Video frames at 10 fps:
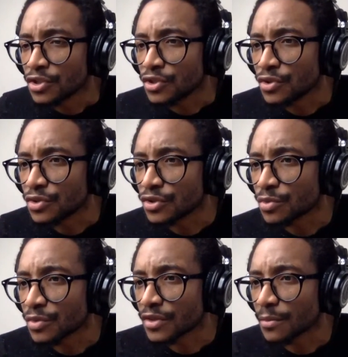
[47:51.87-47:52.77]

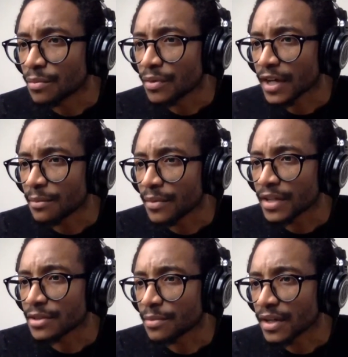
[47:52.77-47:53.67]
used with the Black
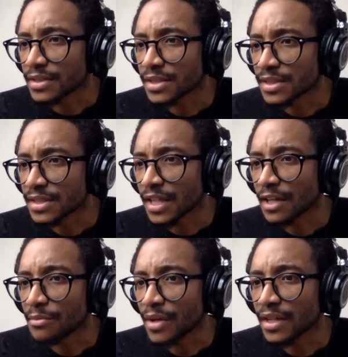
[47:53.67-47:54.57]
Magic Pocket
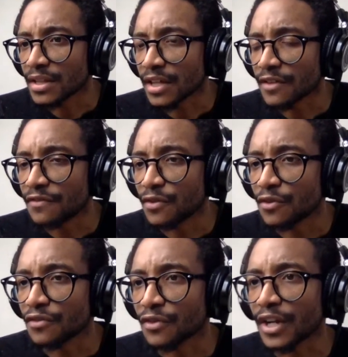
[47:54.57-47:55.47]
6K make it like
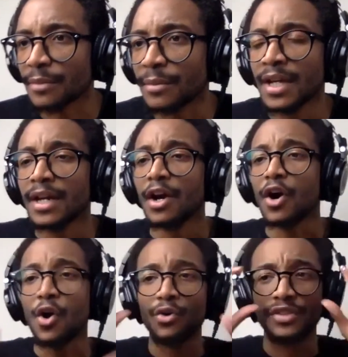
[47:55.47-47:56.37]
full frame?
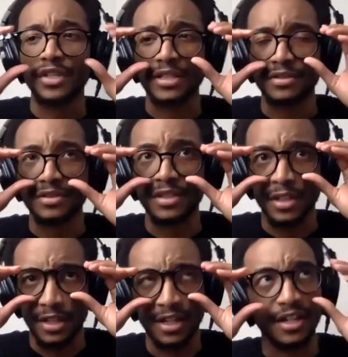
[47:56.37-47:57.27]
Oh, the
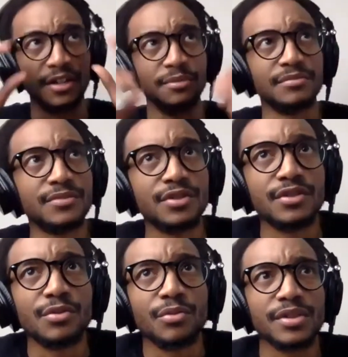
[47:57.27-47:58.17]

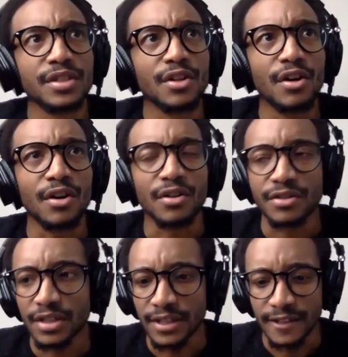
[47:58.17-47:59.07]
what's it
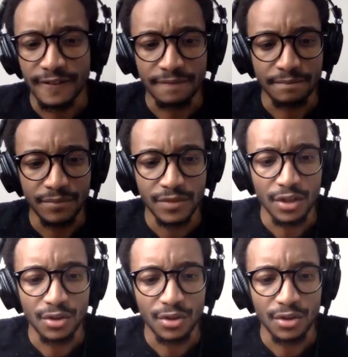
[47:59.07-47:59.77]
called? The